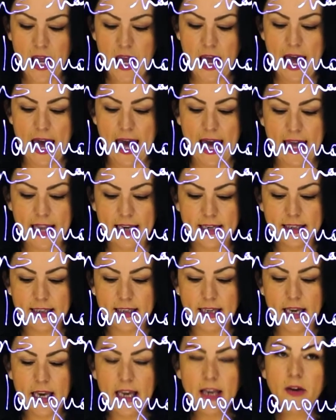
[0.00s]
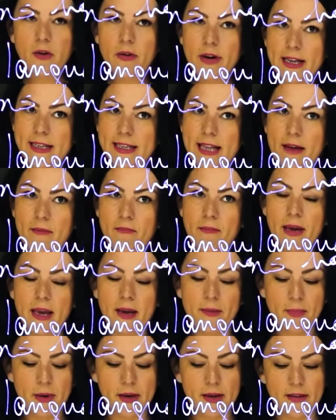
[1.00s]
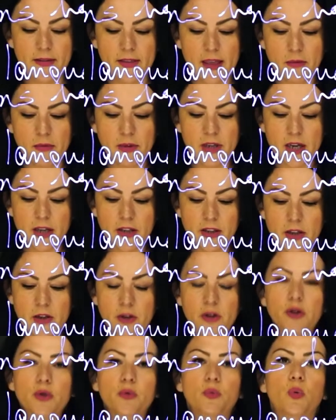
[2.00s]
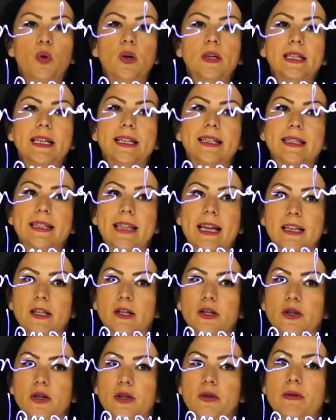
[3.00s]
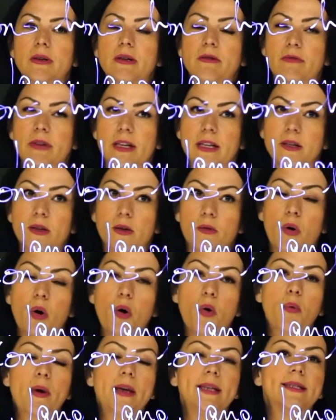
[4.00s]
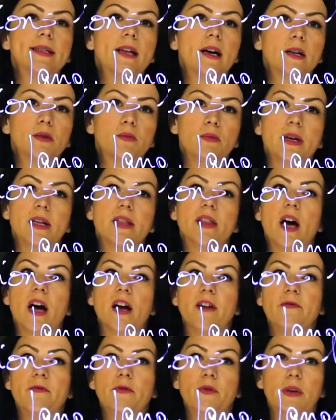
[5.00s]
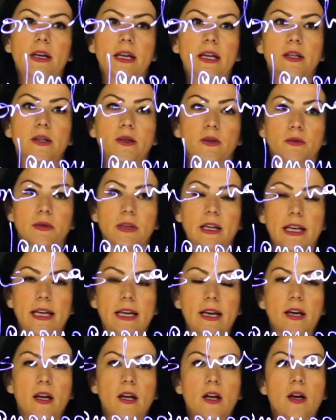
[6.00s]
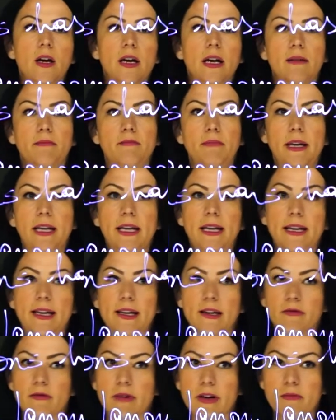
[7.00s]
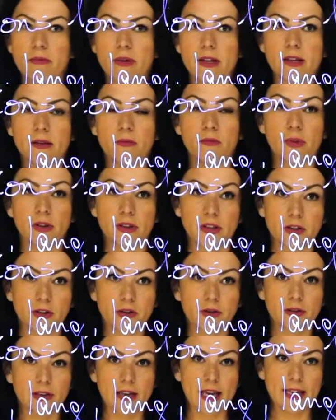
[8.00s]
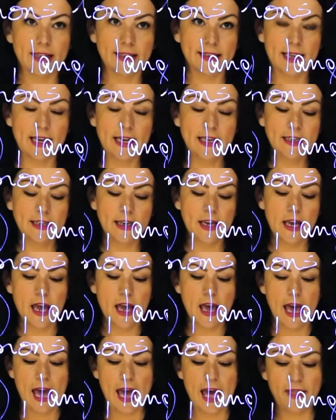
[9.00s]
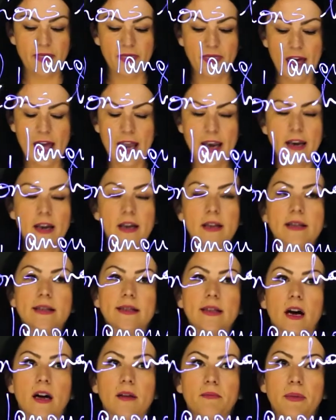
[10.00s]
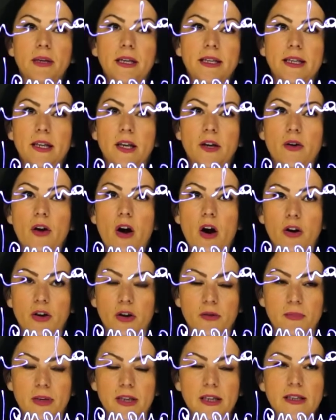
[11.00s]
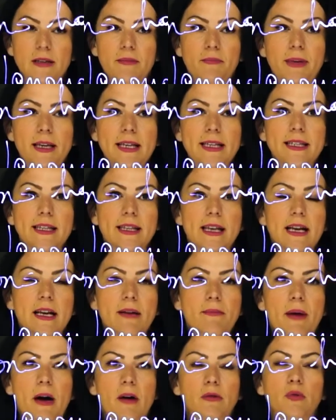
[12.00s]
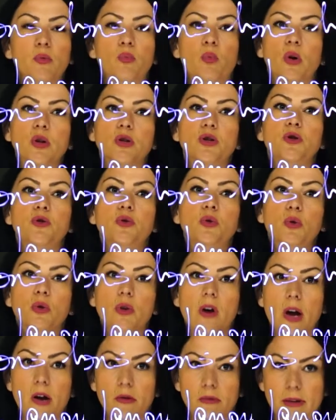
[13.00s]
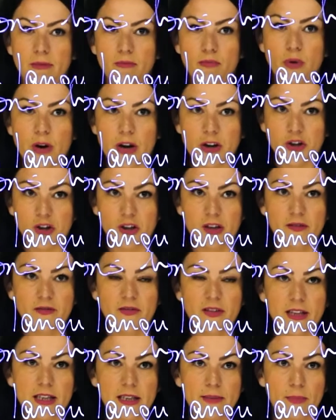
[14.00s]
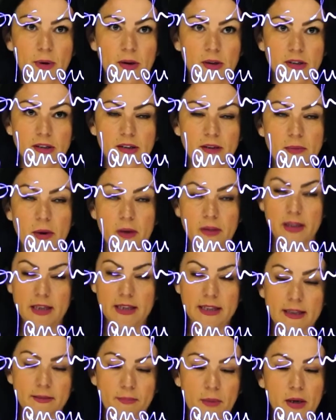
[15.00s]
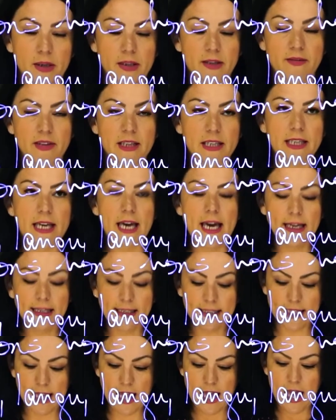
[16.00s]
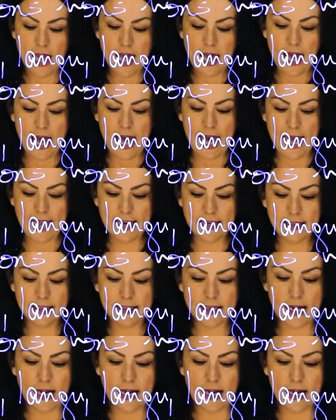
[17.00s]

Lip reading: and in your exam paper they would ask you, to what extent do you agree? So always start with, I fully, totally, completely agree with what the student has said, and then start building your argument. Please think about what's your own impression of this part, about this part of the text, and